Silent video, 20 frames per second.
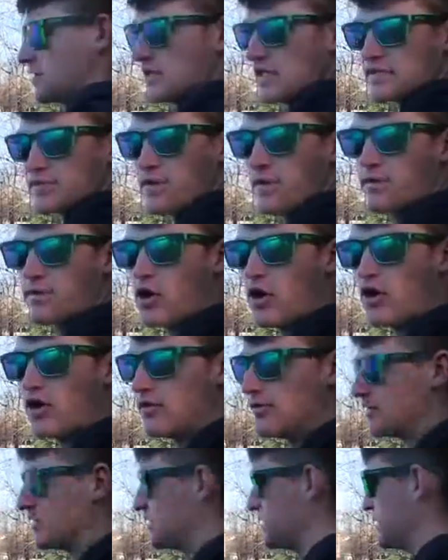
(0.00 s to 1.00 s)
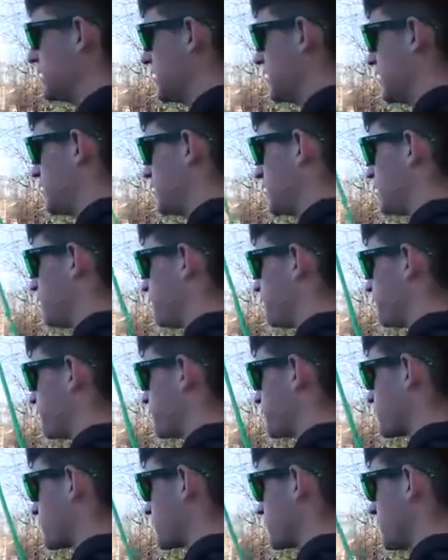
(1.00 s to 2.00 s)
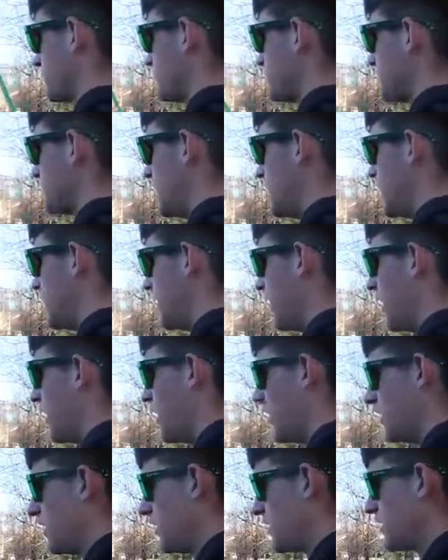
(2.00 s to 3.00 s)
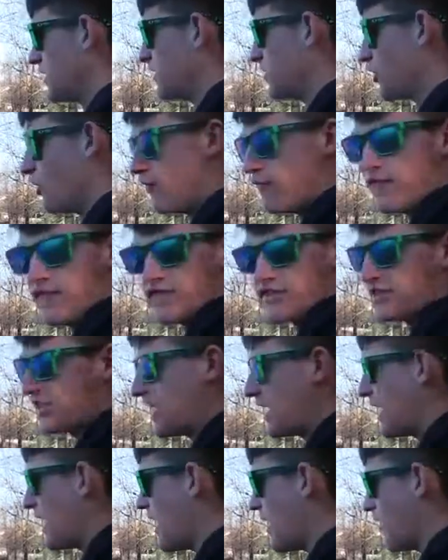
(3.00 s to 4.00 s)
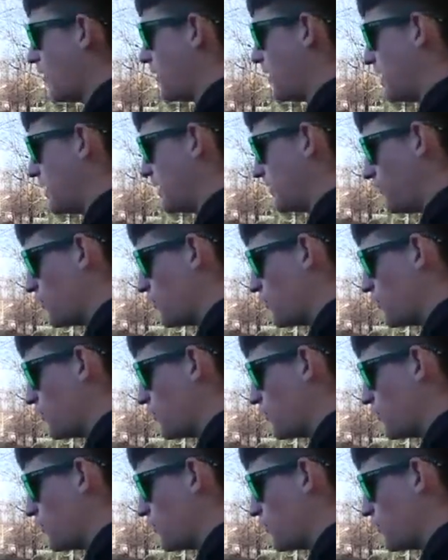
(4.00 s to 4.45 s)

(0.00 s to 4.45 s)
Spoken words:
That's what I'm calling them, is a ditch. And go fish that out. And